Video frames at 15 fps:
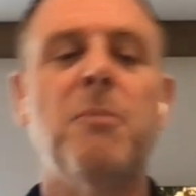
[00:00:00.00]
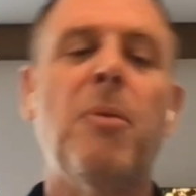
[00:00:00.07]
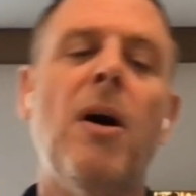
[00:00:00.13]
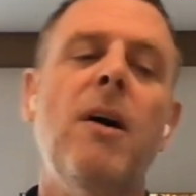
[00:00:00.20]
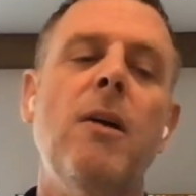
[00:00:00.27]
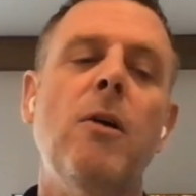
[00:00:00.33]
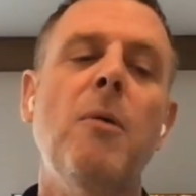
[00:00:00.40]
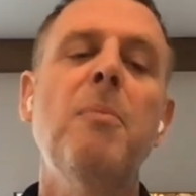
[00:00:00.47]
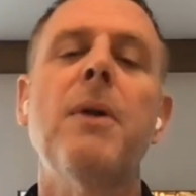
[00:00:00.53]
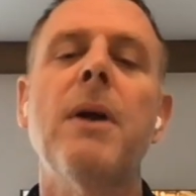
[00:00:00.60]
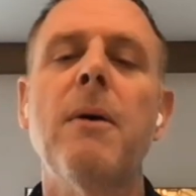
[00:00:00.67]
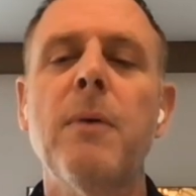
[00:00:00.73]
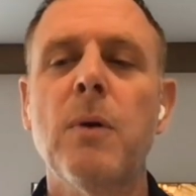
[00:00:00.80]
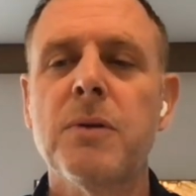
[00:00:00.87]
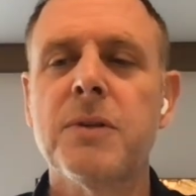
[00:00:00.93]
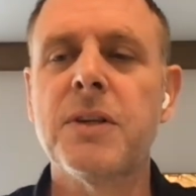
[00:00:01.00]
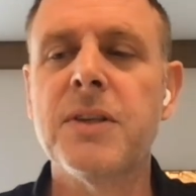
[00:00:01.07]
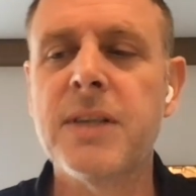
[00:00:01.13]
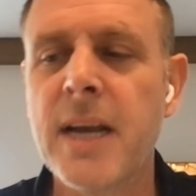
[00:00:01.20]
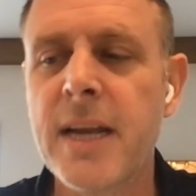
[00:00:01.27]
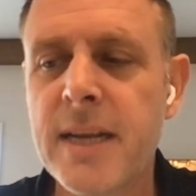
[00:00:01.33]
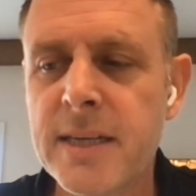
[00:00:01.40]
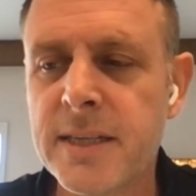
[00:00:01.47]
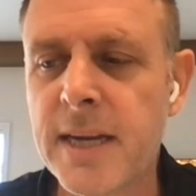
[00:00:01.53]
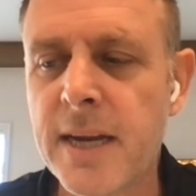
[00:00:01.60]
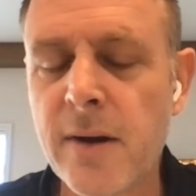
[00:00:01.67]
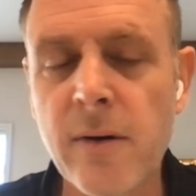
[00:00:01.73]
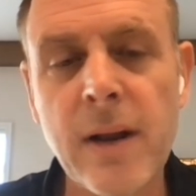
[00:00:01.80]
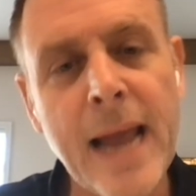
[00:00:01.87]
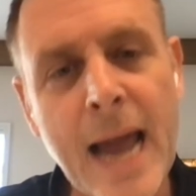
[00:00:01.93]
pile-up, but I would also say he's
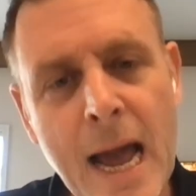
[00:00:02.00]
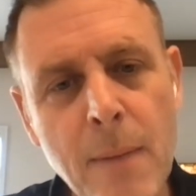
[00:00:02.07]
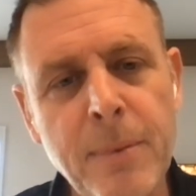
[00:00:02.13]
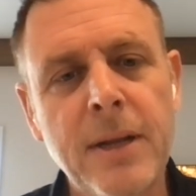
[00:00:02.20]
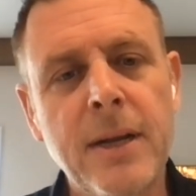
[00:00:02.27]
secretly happy